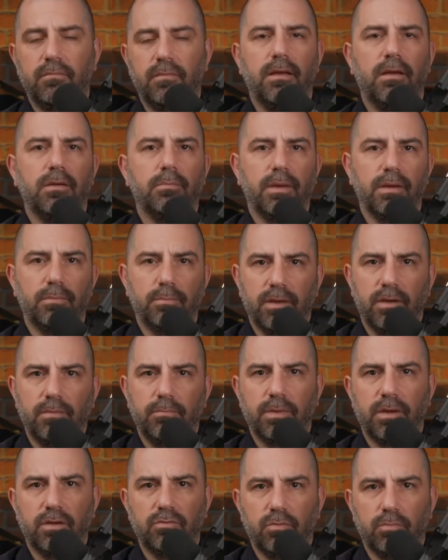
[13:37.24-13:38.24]
This might be a
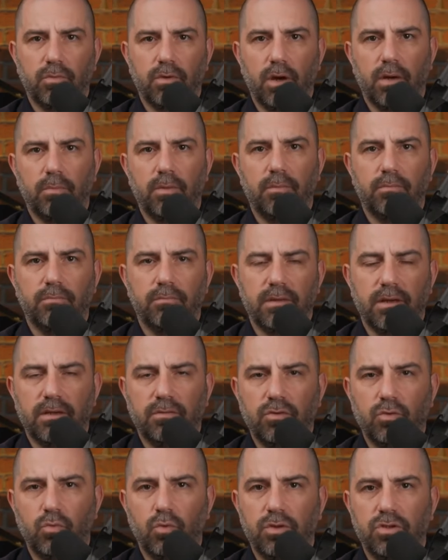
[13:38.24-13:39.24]
bit of a problem if
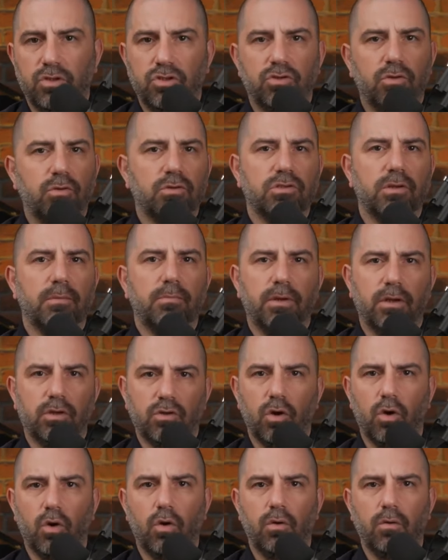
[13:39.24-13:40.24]
you want to shoot something
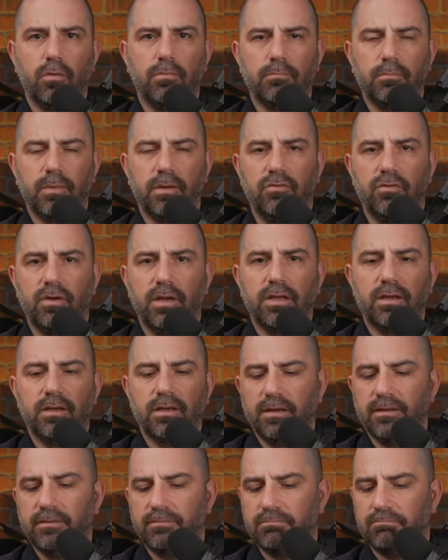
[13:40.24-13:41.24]
long, but
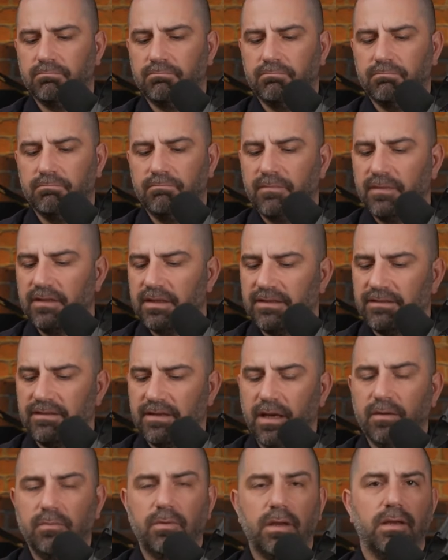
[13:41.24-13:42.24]
frankly, it's
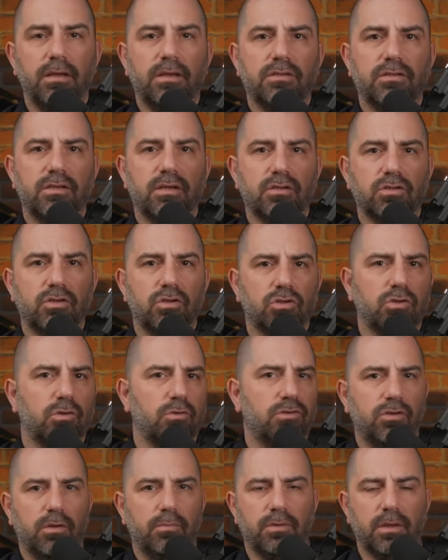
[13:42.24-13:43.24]
not realistic to
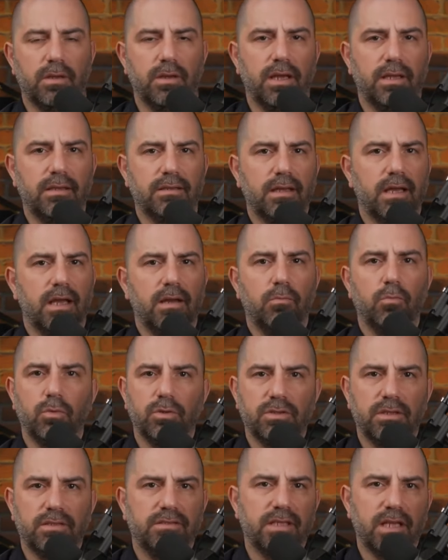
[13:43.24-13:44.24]
shoot something like that with
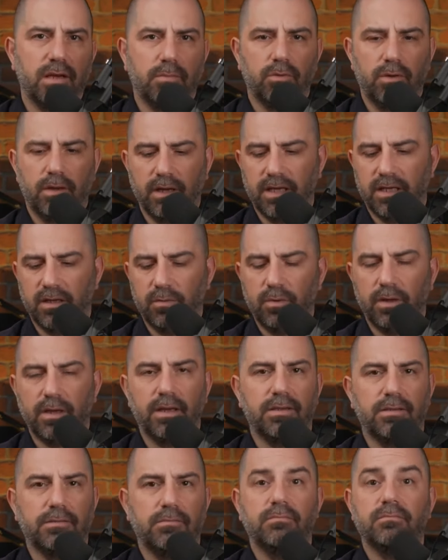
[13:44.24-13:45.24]
this camera
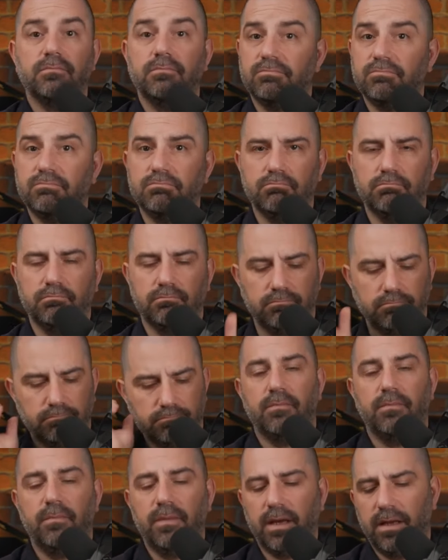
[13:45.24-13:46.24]
anyway.
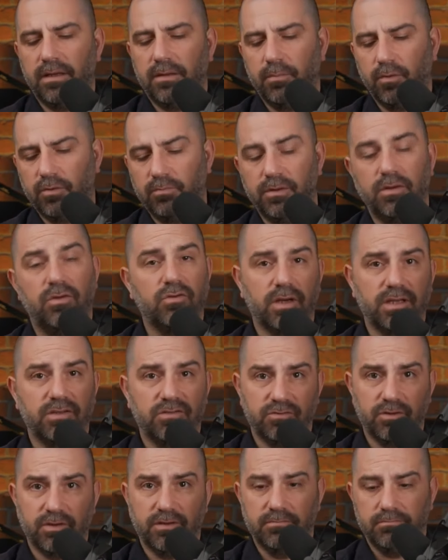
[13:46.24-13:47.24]
Let's move the
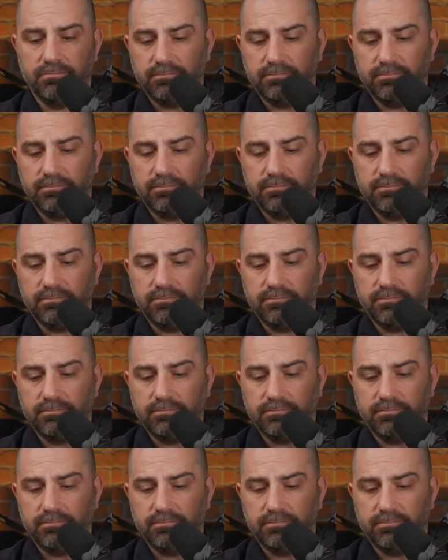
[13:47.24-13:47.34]
transfer.